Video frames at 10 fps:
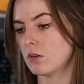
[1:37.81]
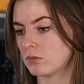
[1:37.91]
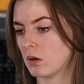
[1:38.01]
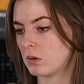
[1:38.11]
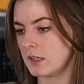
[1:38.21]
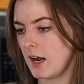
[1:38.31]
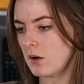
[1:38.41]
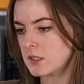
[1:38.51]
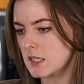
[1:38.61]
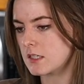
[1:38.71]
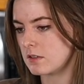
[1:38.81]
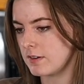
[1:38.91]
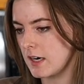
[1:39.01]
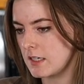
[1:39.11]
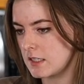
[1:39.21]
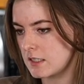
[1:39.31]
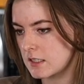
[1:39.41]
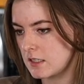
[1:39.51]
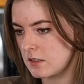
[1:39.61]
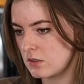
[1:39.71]
roll it out and divide
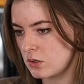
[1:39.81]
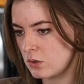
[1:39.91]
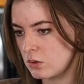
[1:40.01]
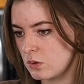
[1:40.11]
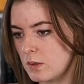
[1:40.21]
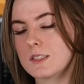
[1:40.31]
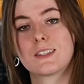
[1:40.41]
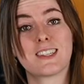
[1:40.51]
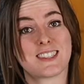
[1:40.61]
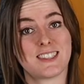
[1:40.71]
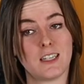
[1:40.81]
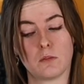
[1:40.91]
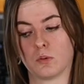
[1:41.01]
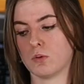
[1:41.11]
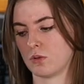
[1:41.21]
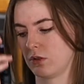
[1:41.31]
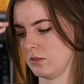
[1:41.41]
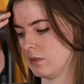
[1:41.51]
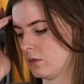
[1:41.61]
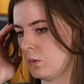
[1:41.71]
it into 16
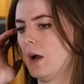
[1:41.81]
portions.